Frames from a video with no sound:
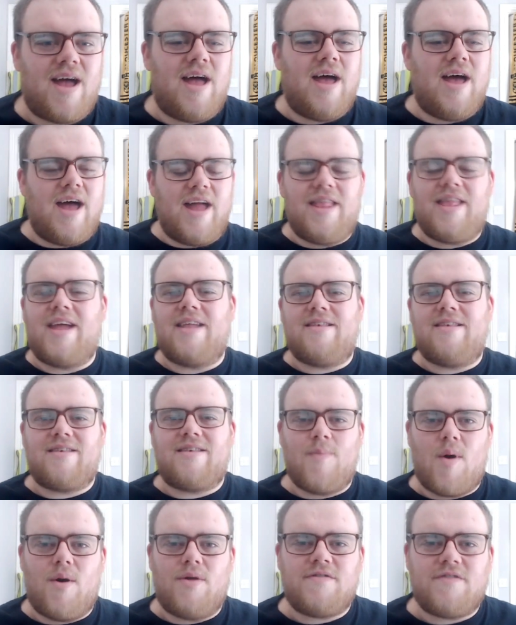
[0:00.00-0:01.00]
And then
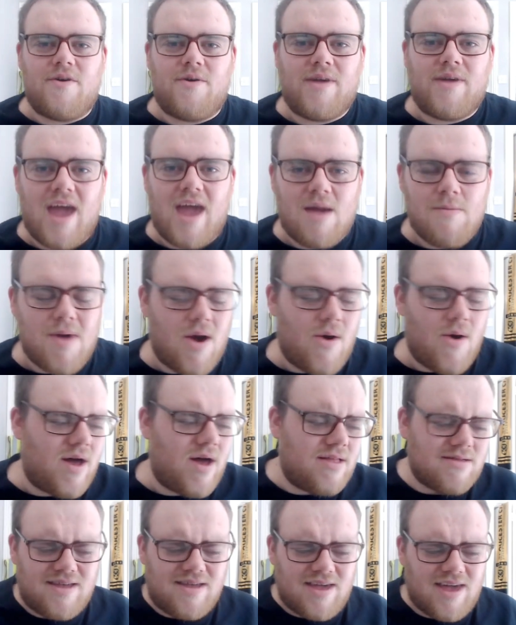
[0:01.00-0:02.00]
Samoa Joe came out
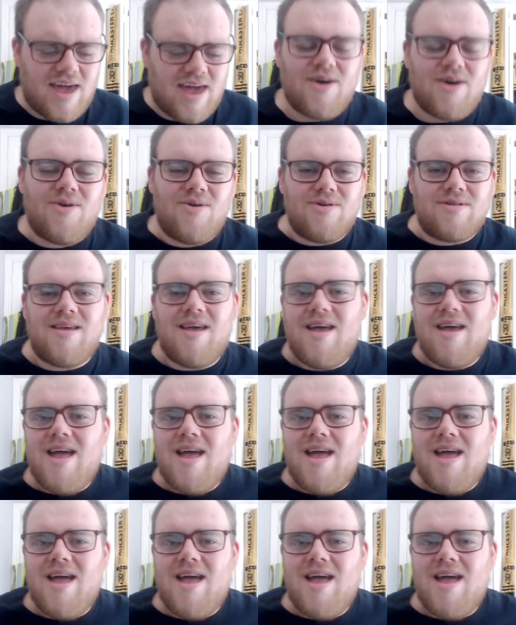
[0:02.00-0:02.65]
and killed